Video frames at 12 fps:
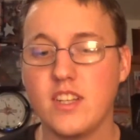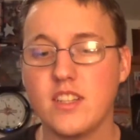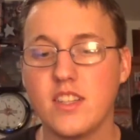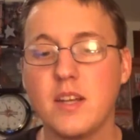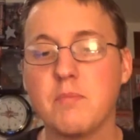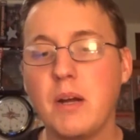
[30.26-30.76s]

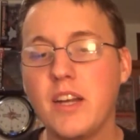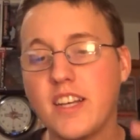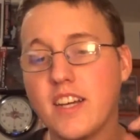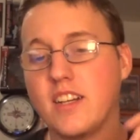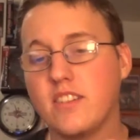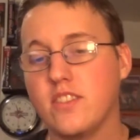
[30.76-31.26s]
They could probably
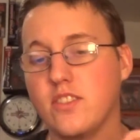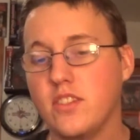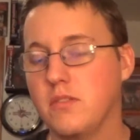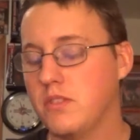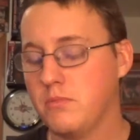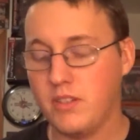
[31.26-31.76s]
cut out the
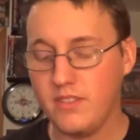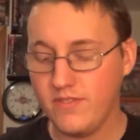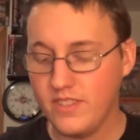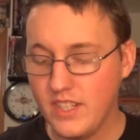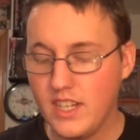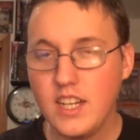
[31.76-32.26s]
Star Wars part.
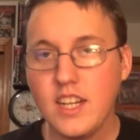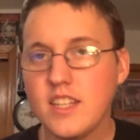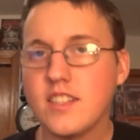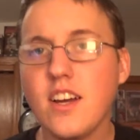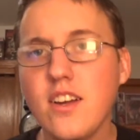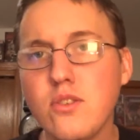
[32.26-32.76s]

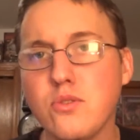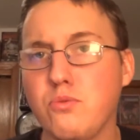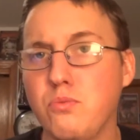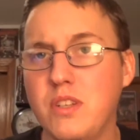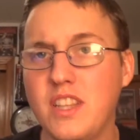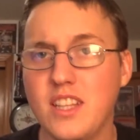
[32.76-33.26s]
The title is
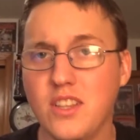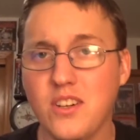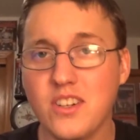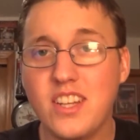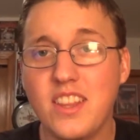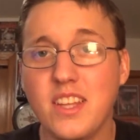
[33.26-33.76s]
really
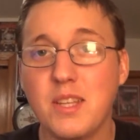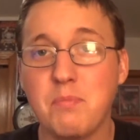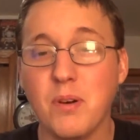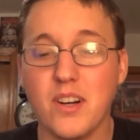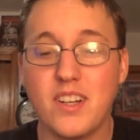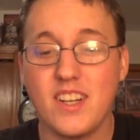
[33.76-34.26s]
long to this
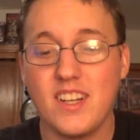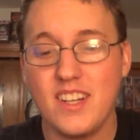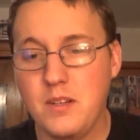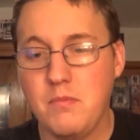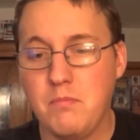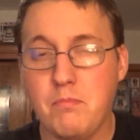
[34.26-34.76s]
book,
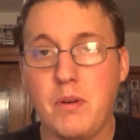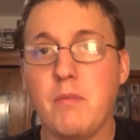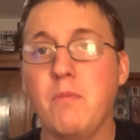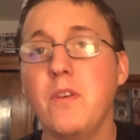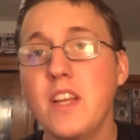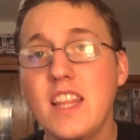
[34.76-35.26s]
but
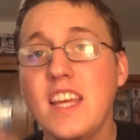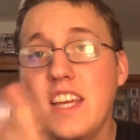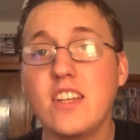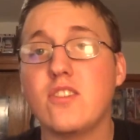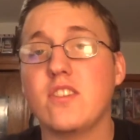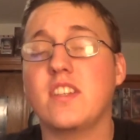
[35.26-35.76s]
I'm really
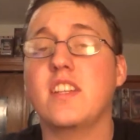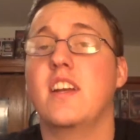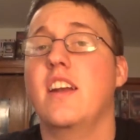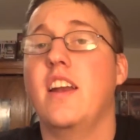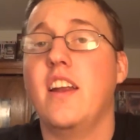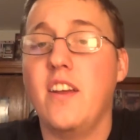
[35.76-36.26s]

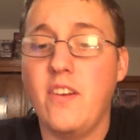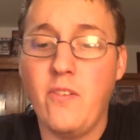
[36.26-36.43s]
interested in it.